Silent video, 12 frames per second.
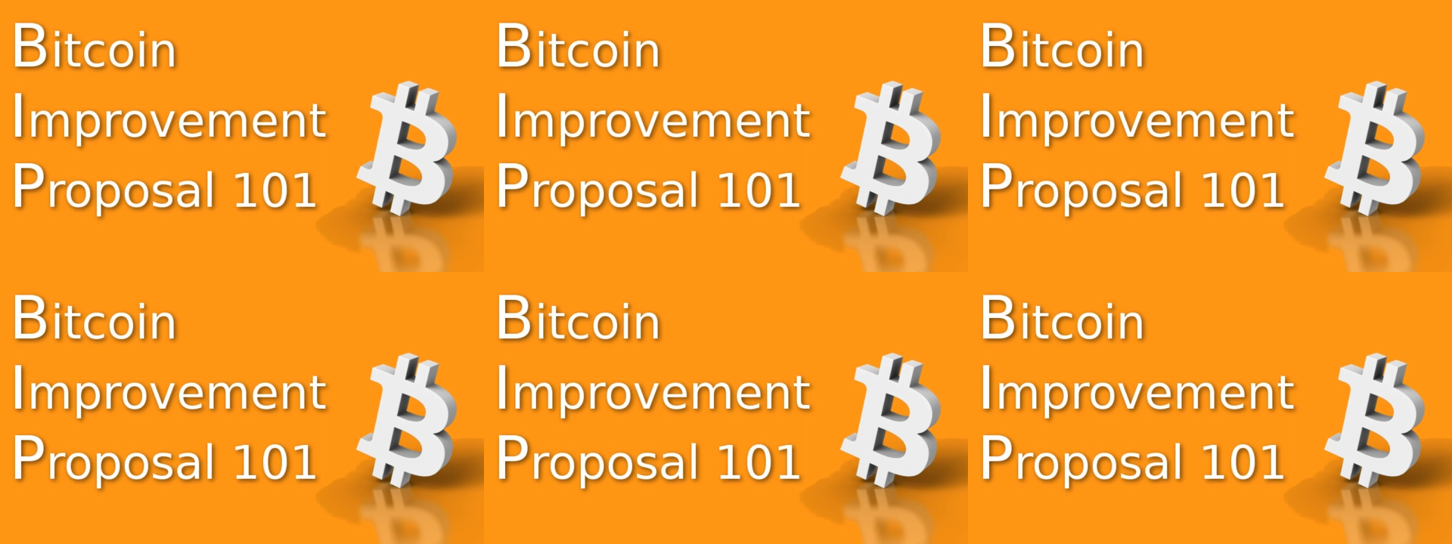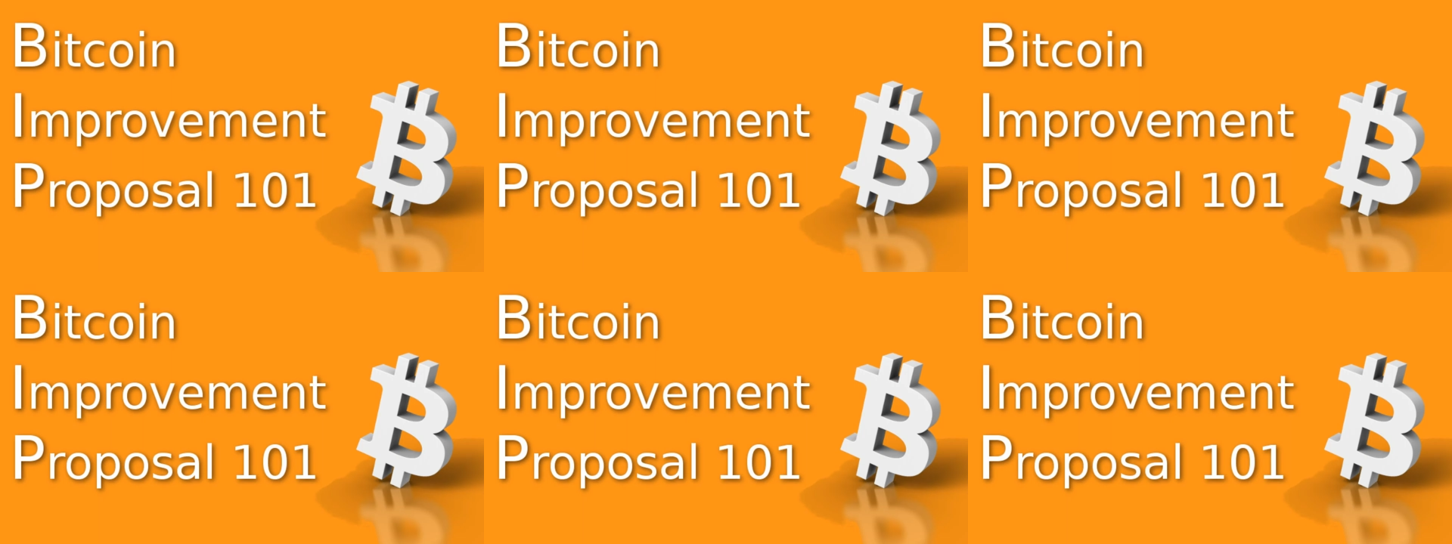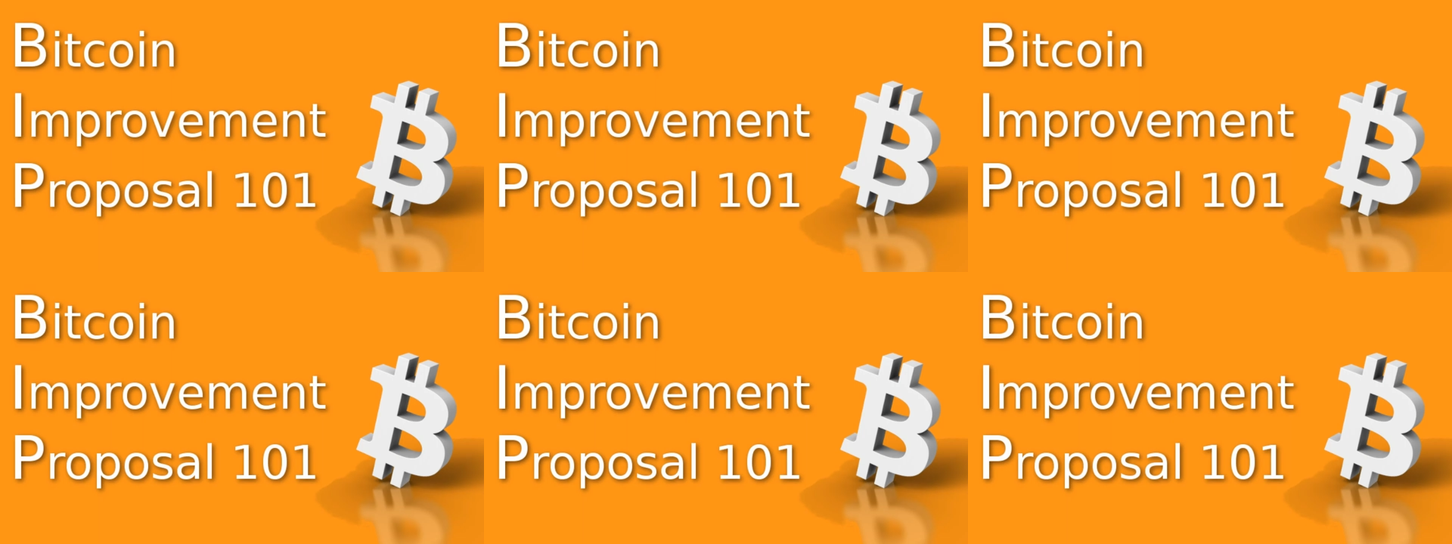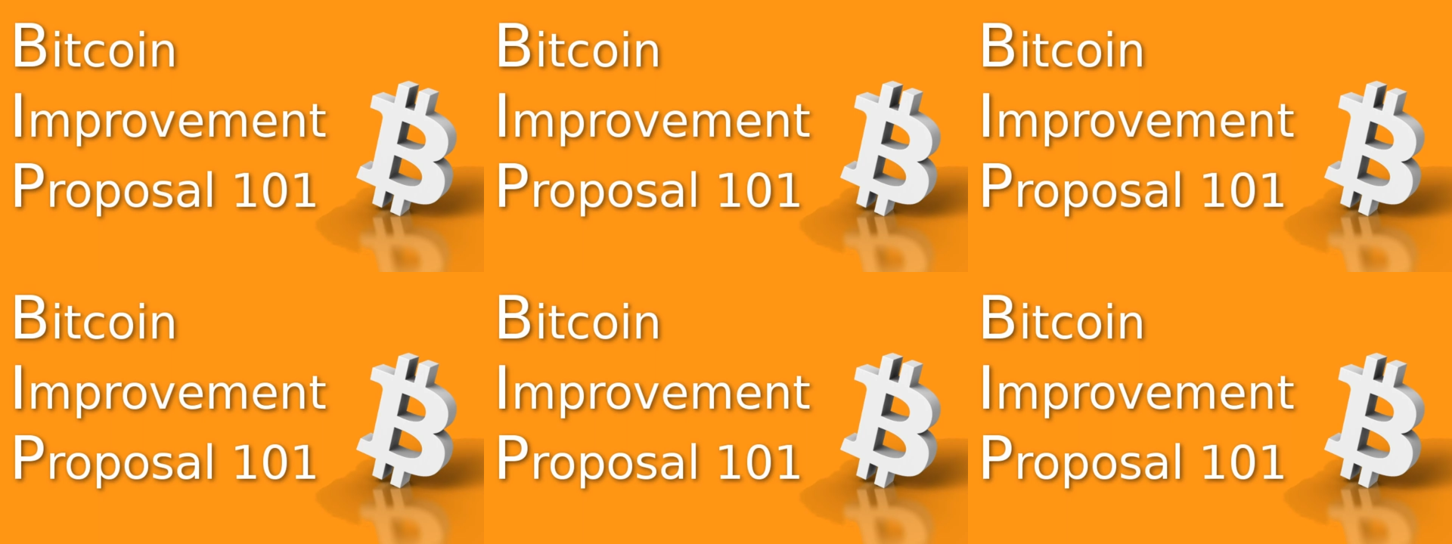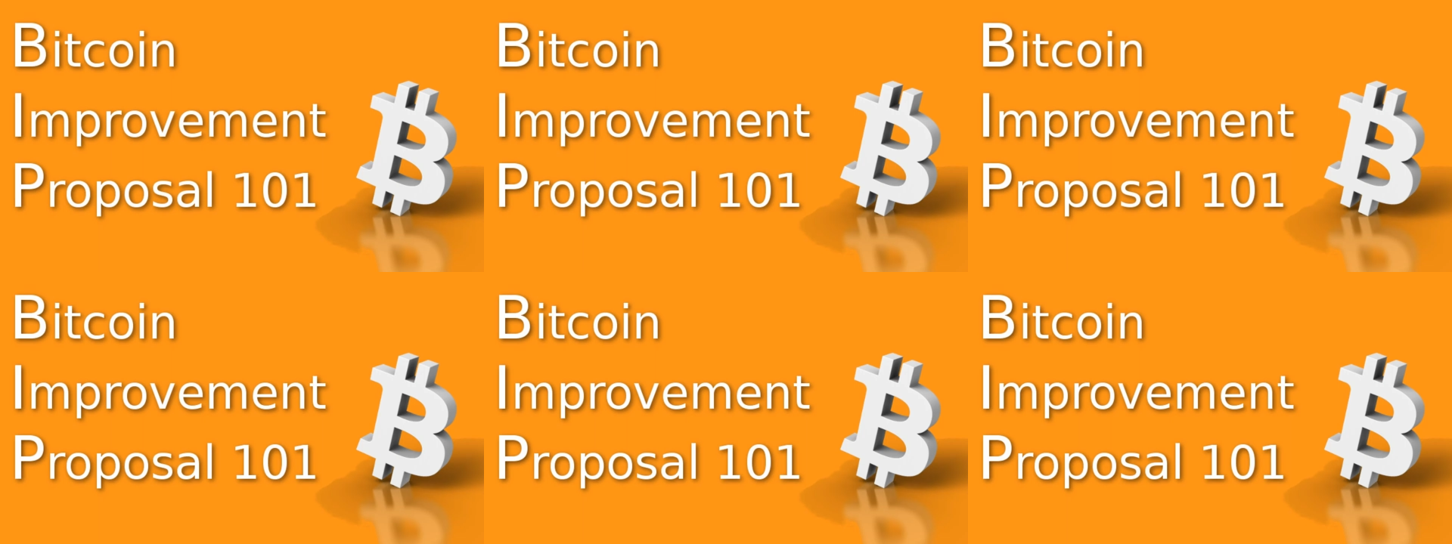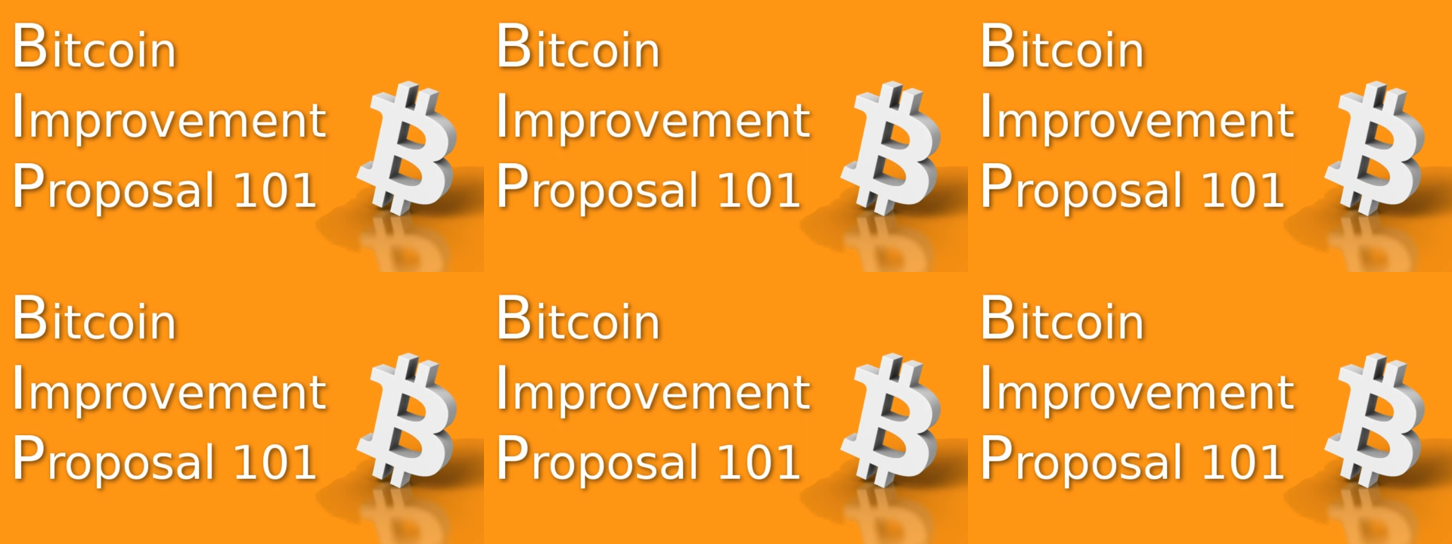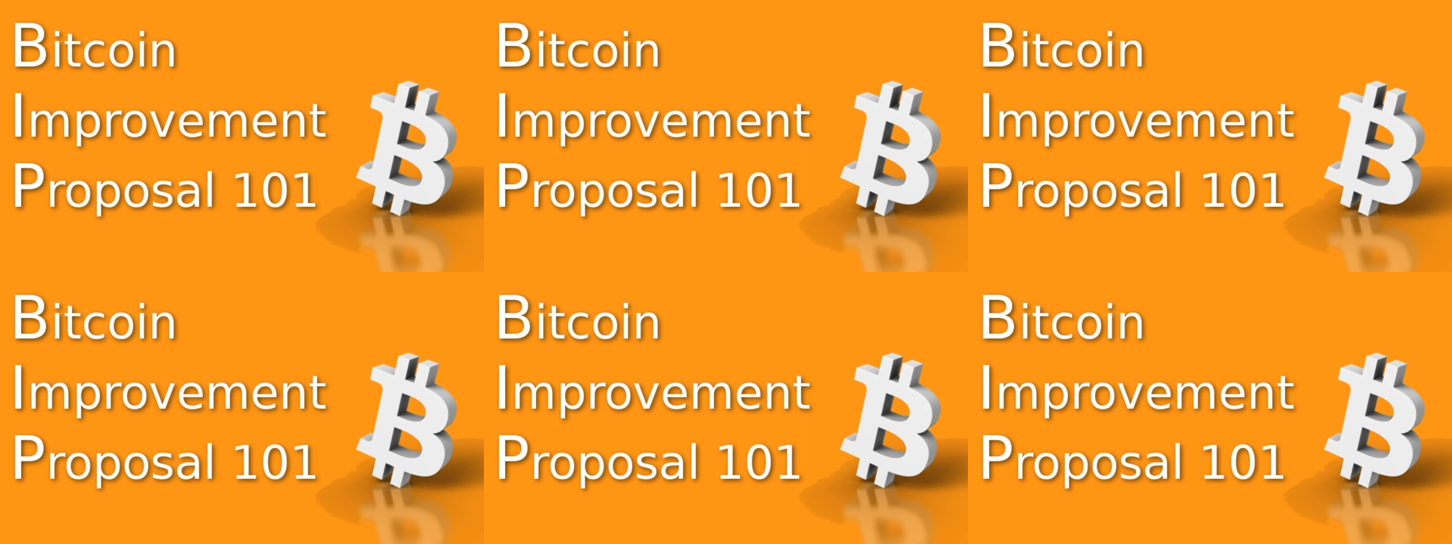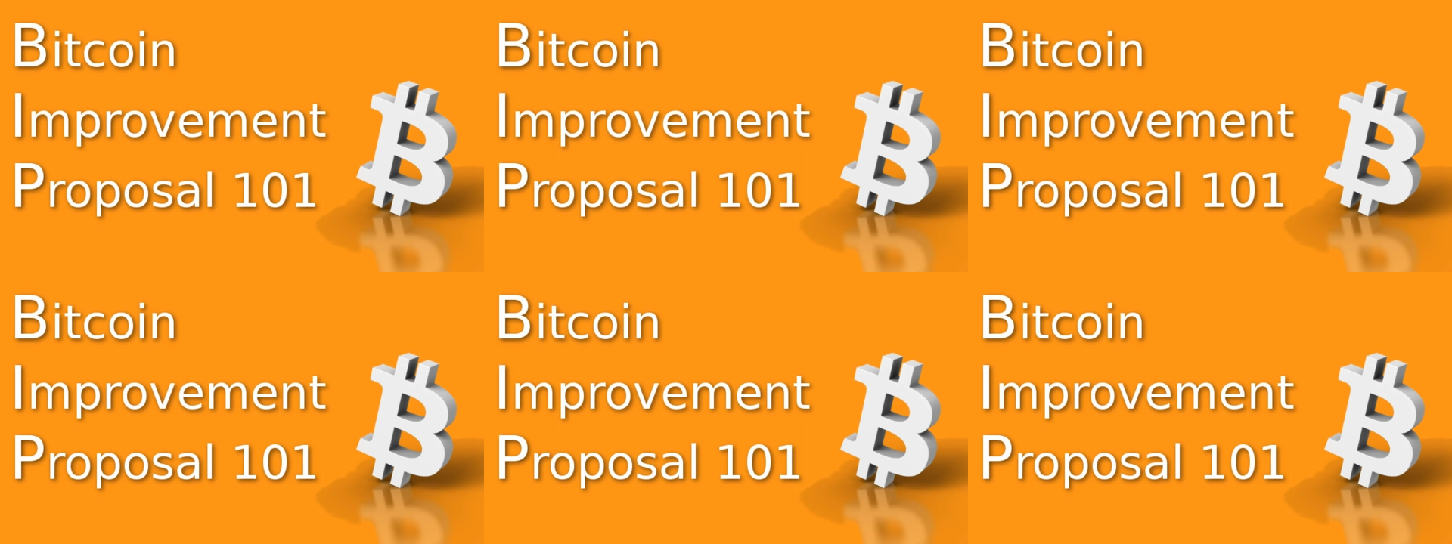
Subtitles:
(no speaker visible)